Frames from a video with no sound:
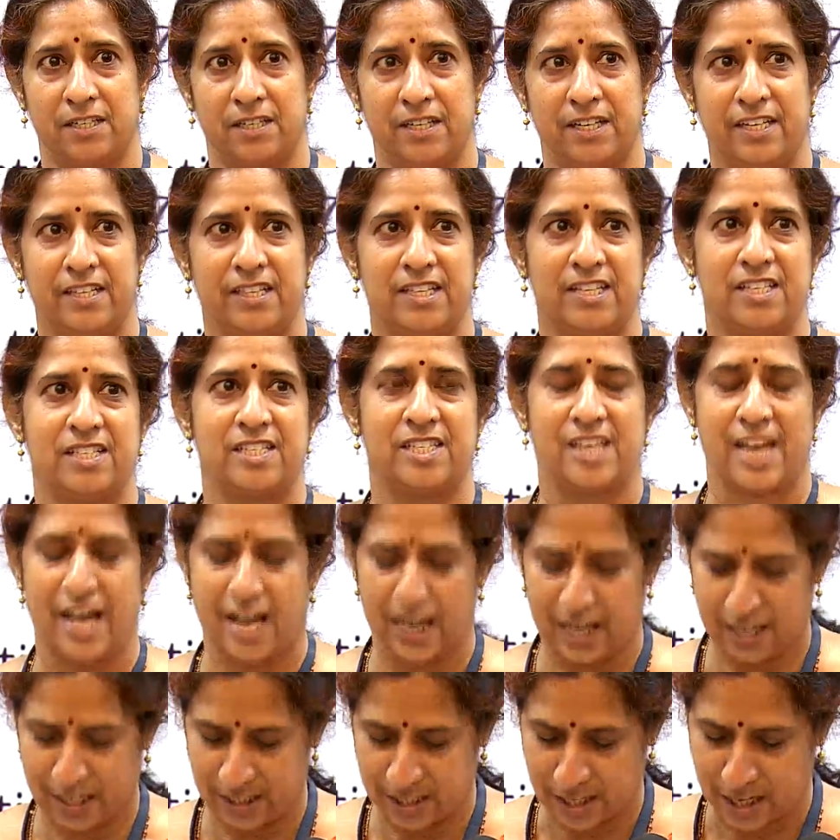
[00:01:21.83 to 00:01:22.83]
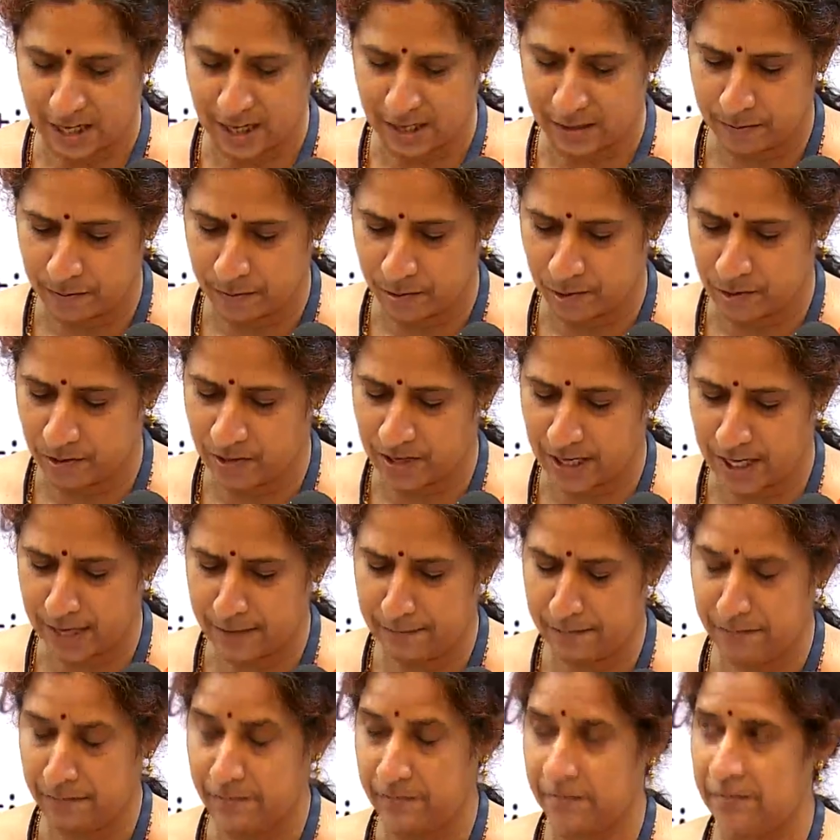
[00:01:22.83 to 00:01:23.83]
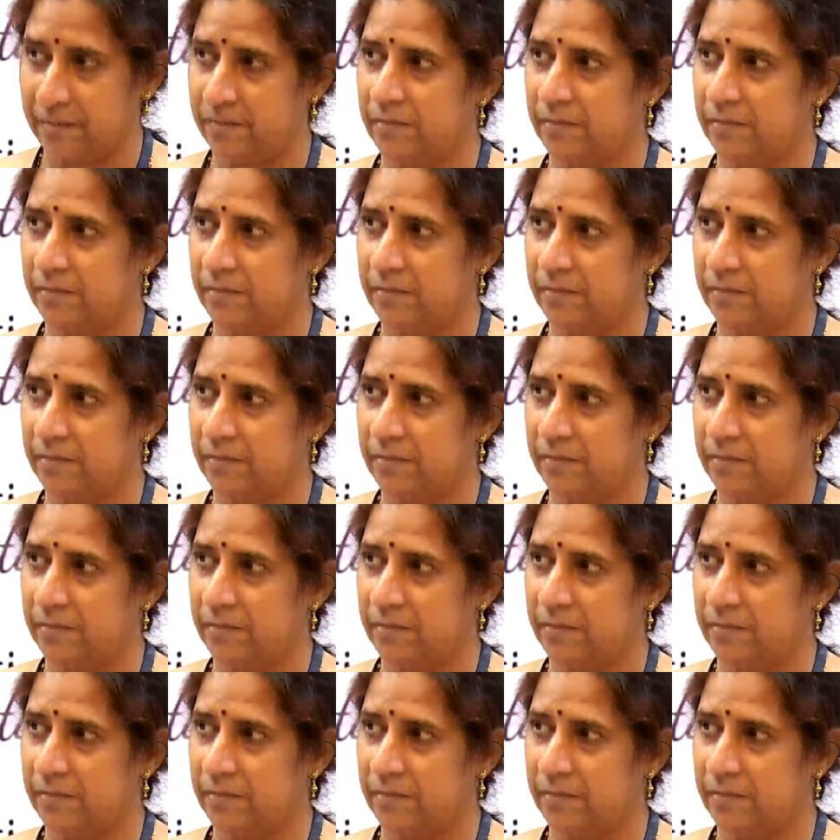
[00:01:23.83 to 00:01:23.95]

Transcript: in this talent hunt program.